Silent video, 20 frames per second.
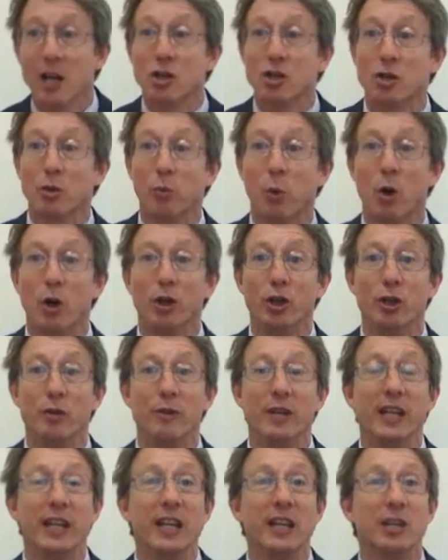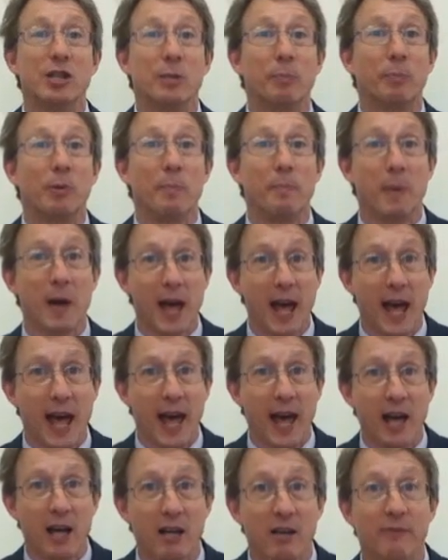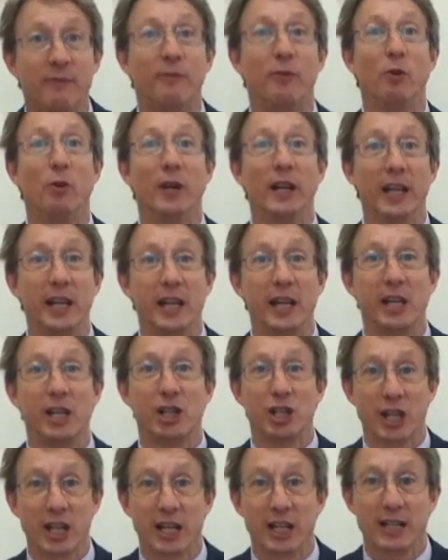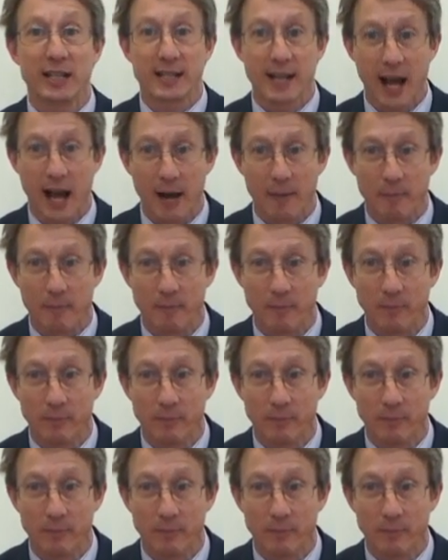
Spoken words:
to what you need to prepare for each exam.